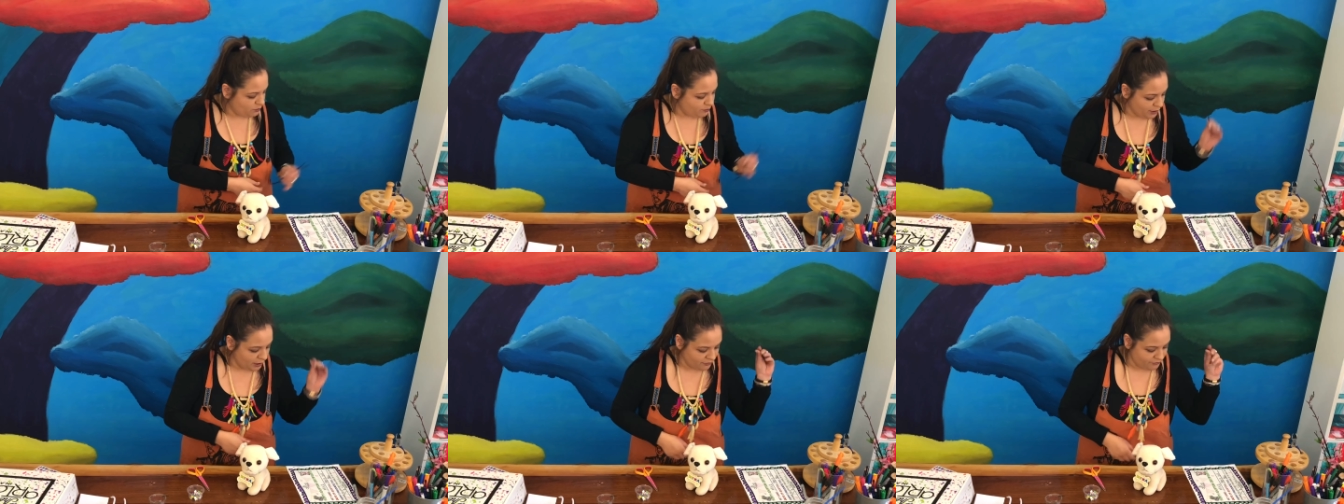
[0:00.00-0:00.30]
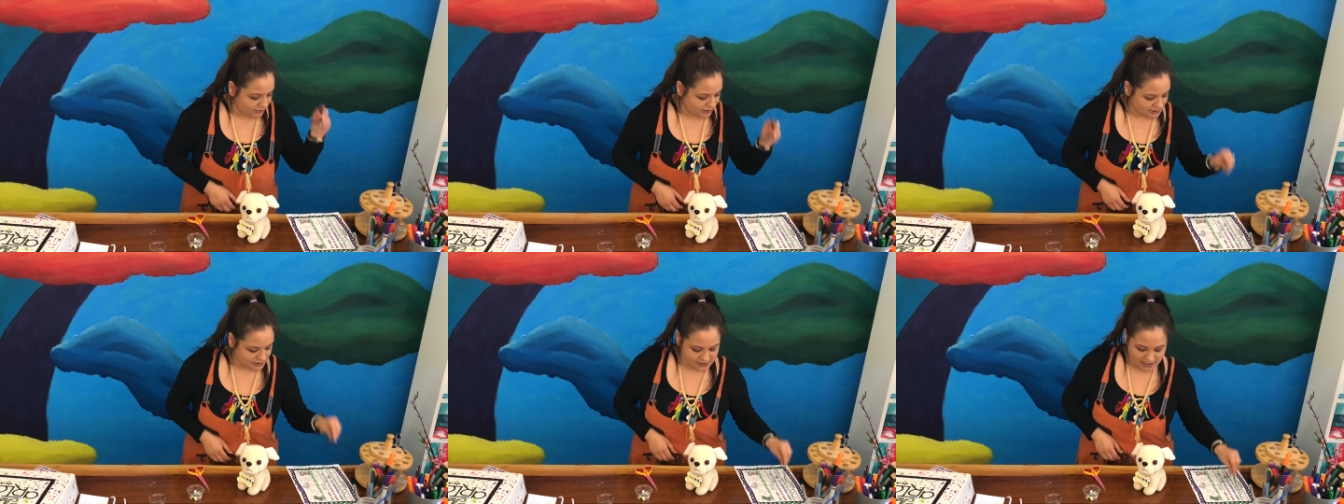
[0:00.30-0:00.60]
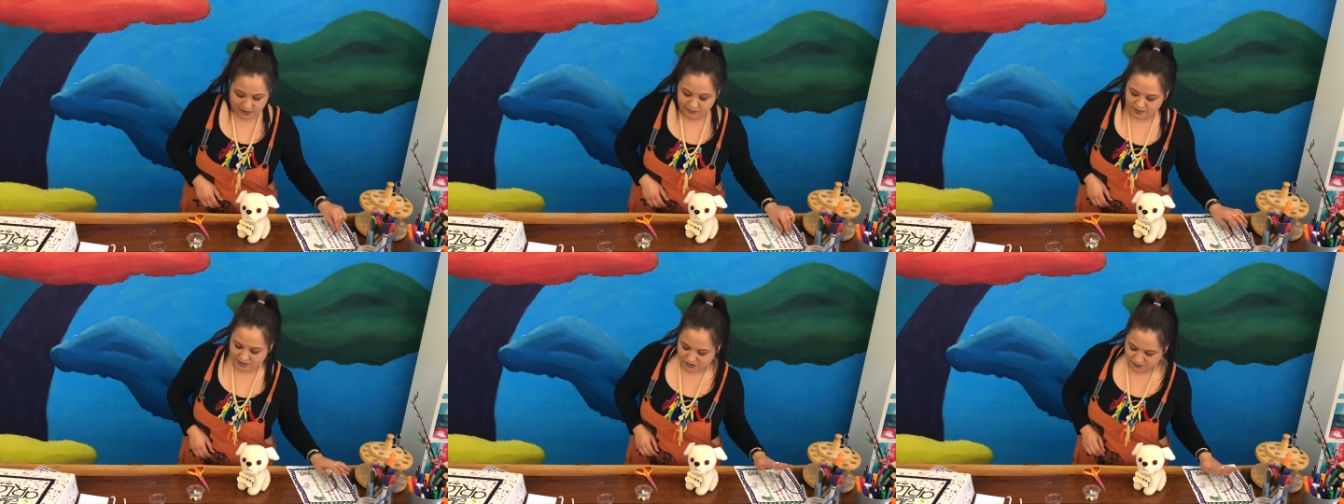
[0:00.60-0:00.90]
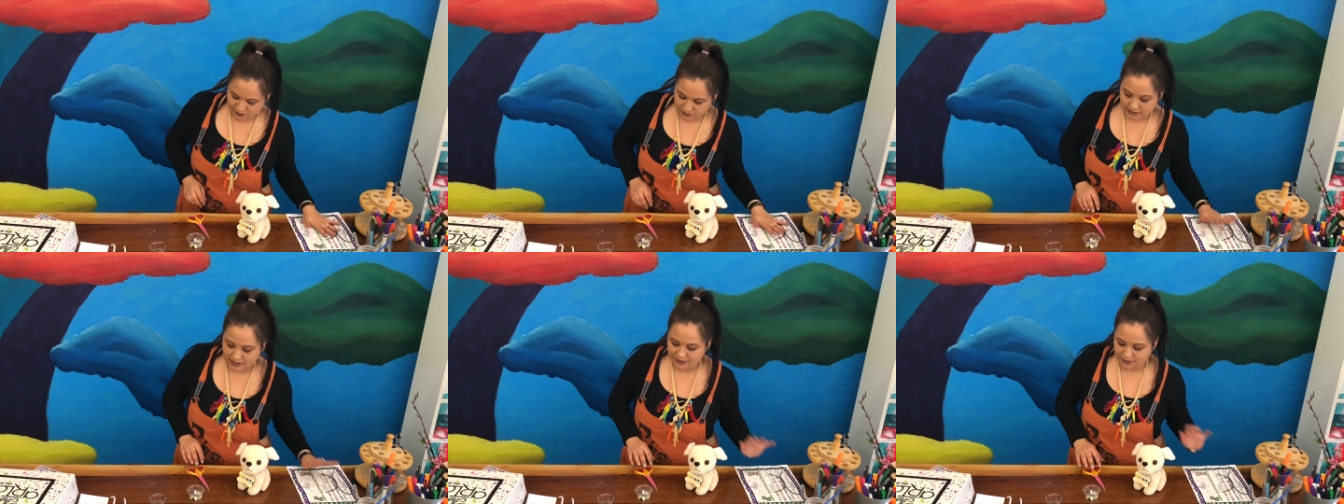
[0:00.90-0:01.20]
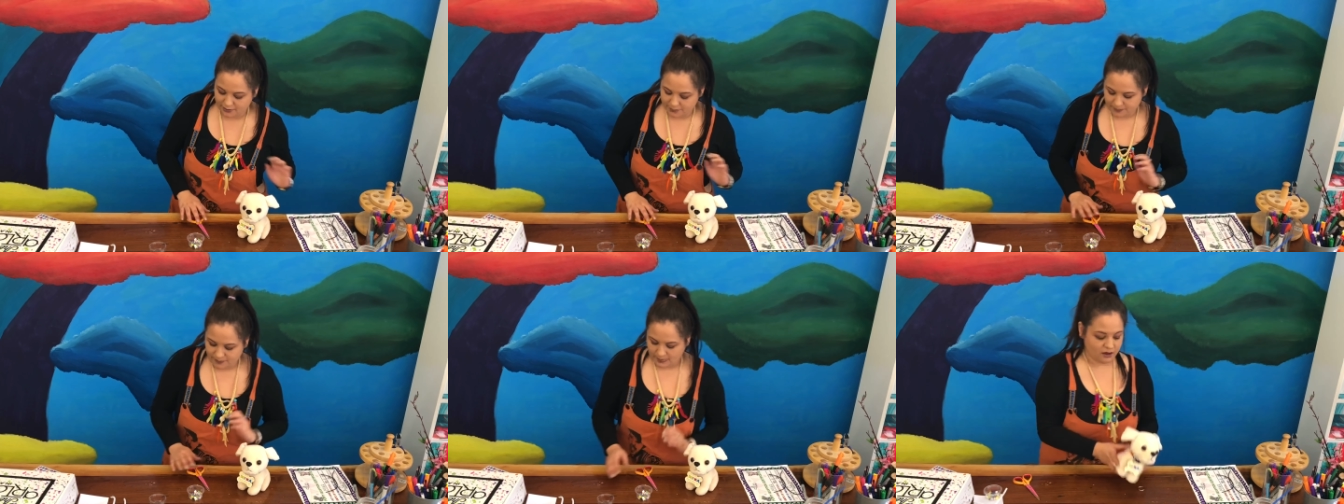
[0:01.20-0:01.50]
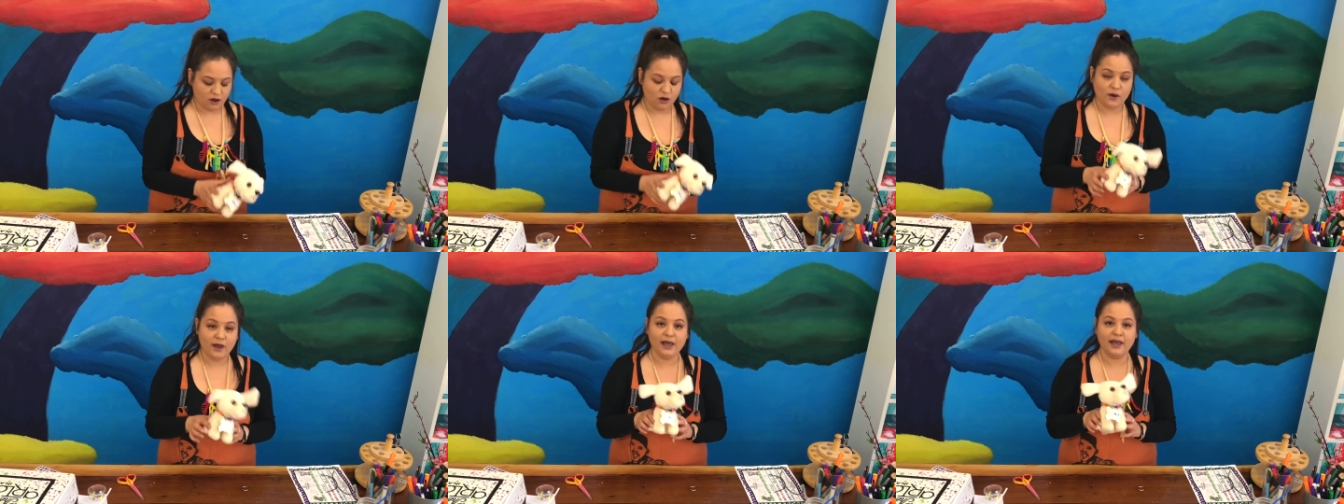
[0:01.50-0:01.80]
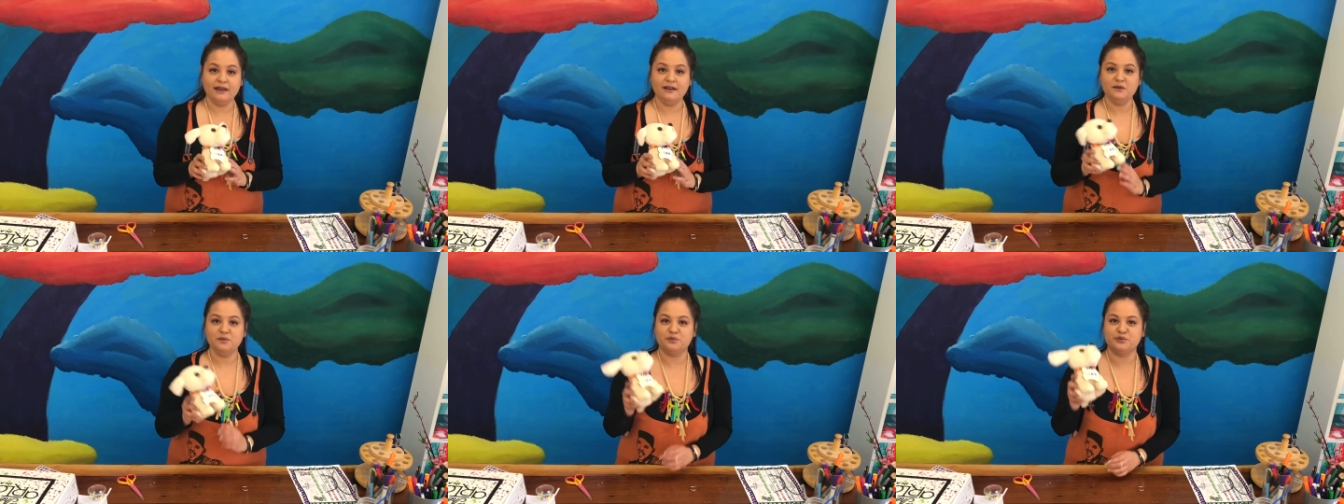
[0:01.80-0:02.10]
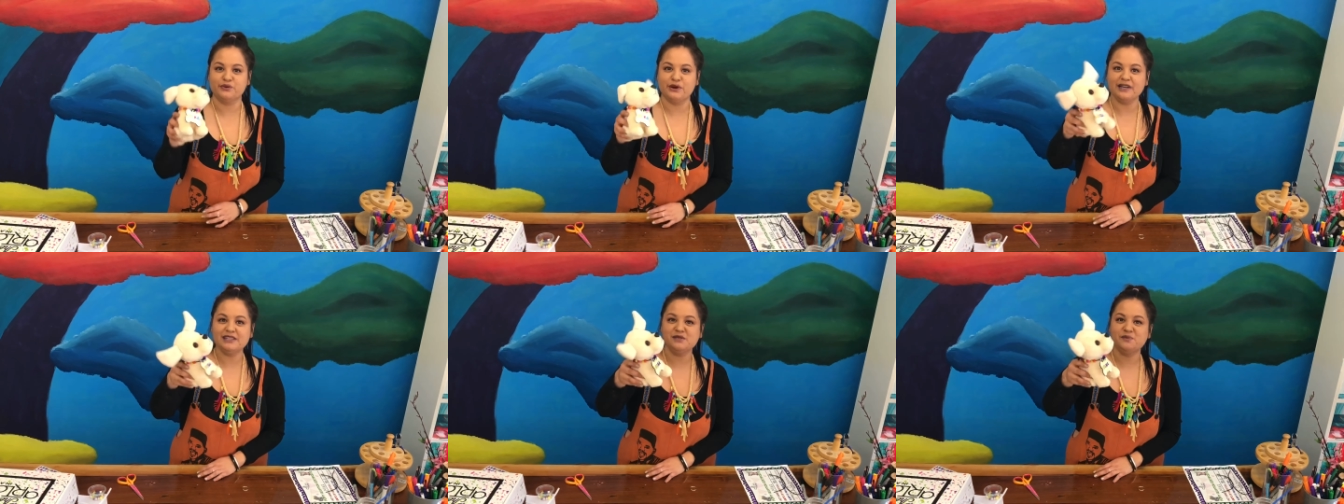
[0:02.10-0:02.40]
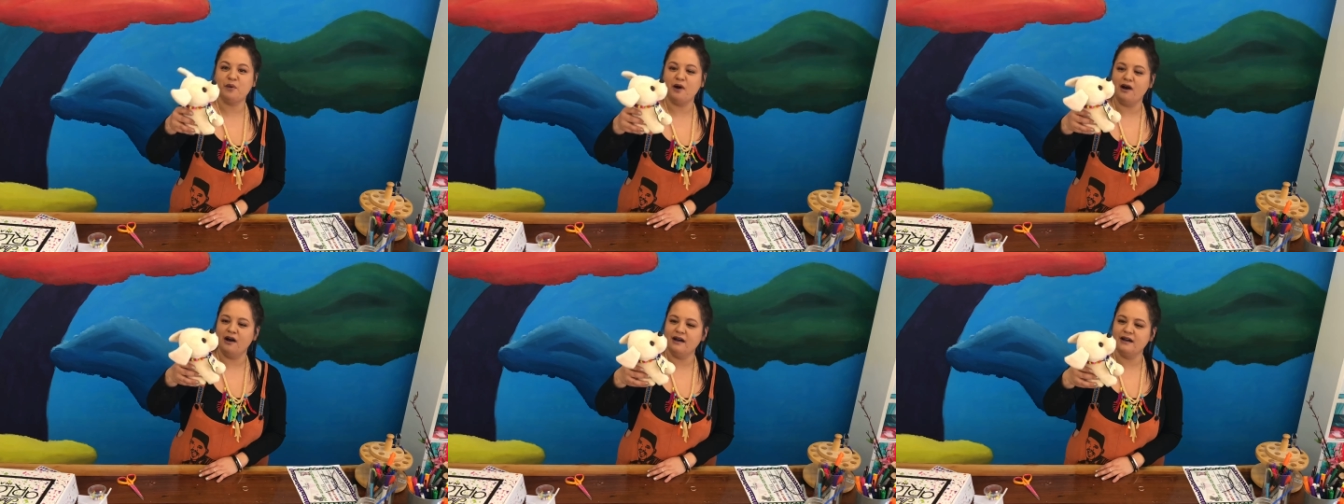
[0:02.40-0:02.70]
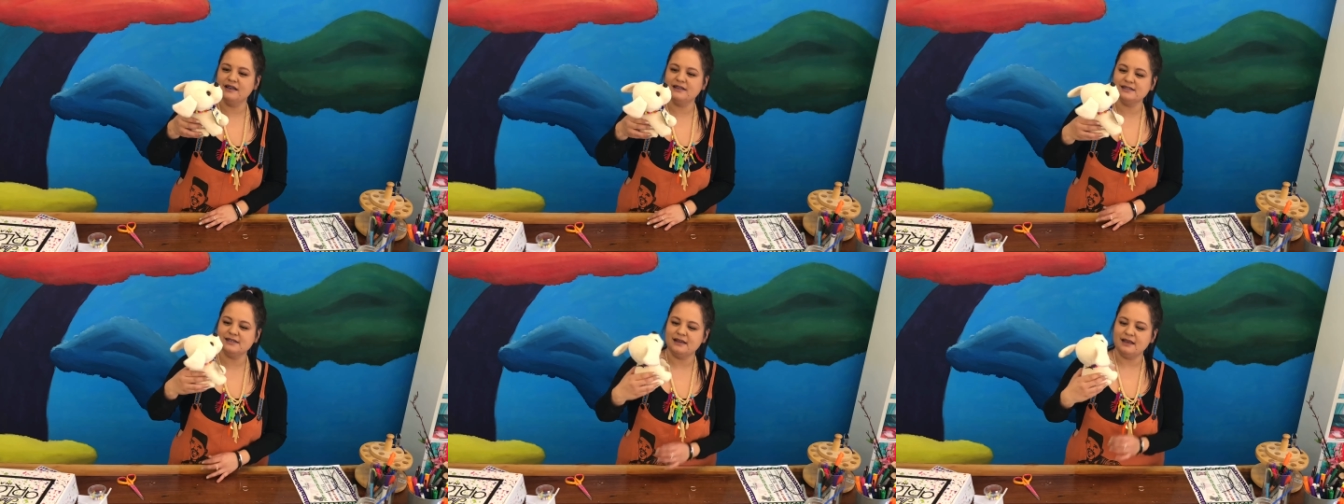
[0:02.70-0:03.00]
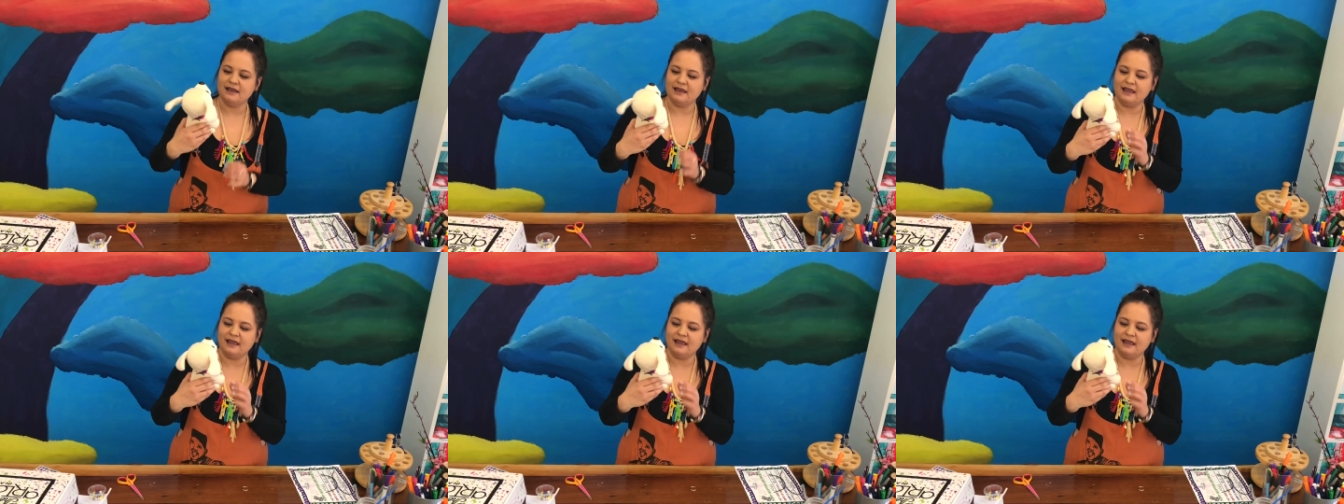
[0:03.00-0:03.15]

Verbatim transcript: perfect, save this for later go ahead, press pause,